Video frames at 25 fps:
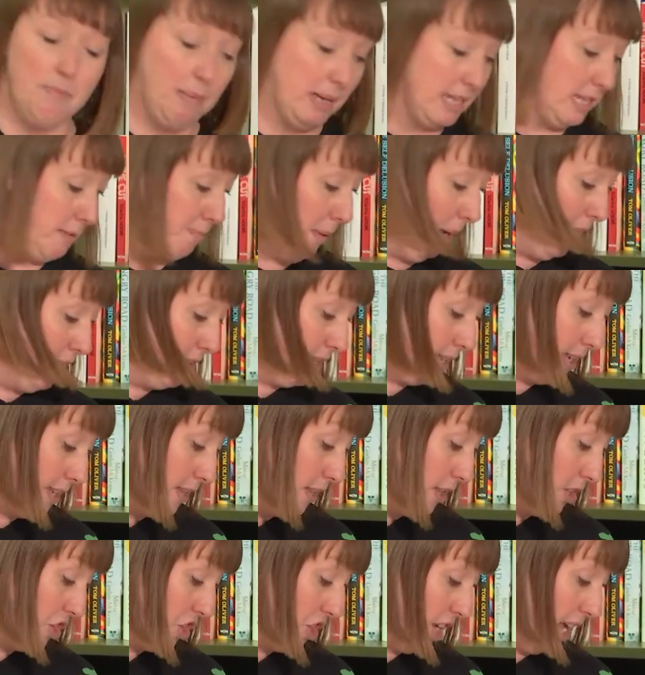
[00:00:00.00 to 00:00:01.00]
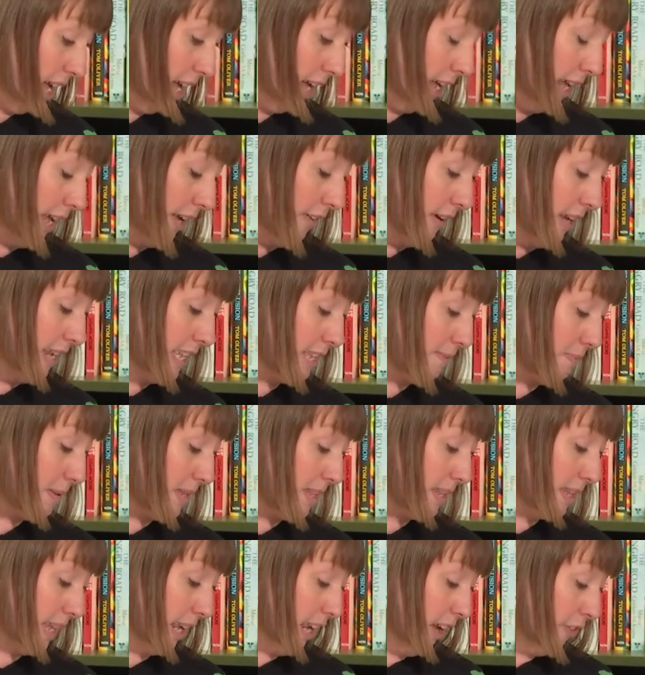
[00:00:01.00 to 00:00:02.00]
has posted in the chat here,
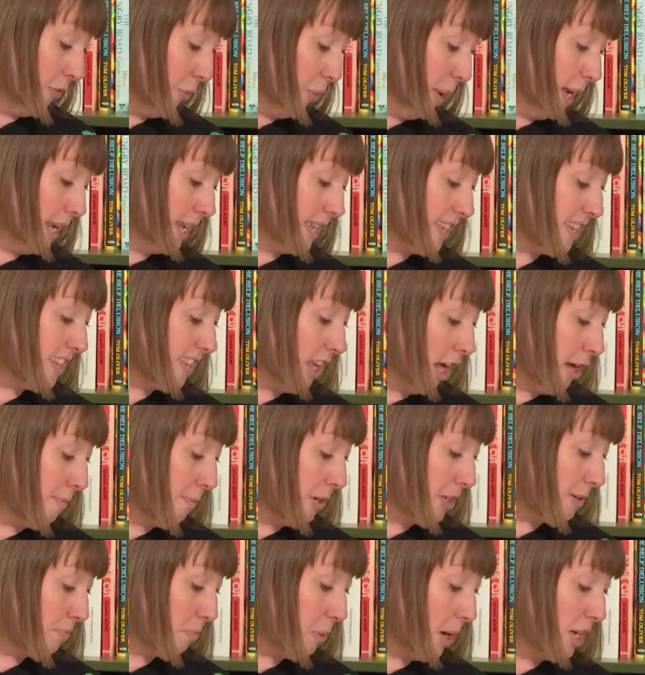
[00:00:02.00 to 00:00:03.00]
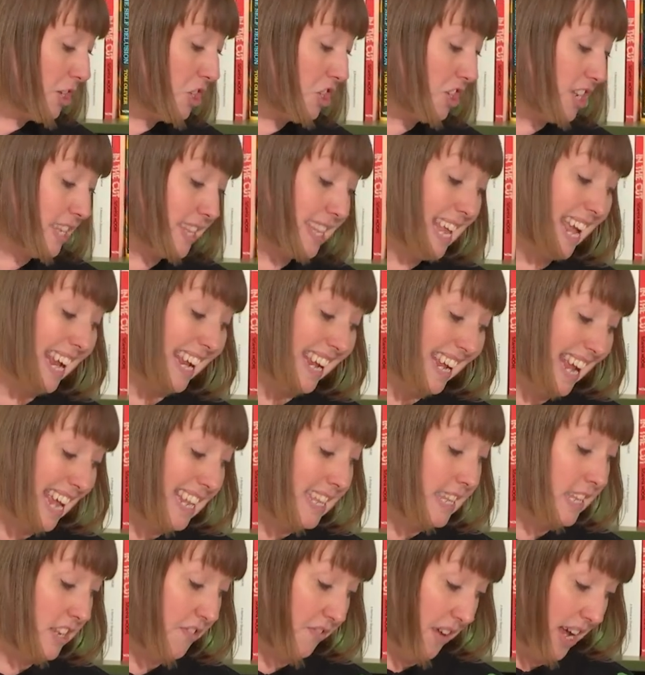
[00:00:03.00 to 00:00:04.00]
Elizabeth said, I've witnessed so much prejudice
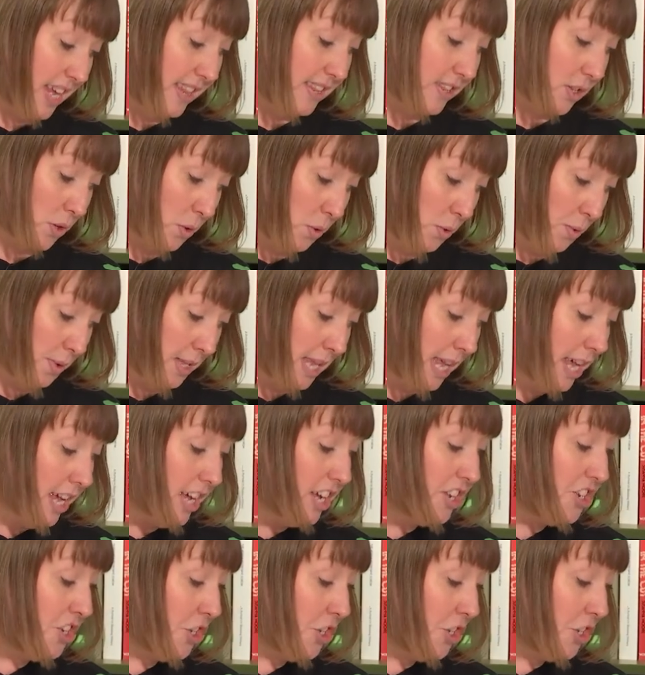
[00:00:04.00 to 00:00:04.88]
against faith schools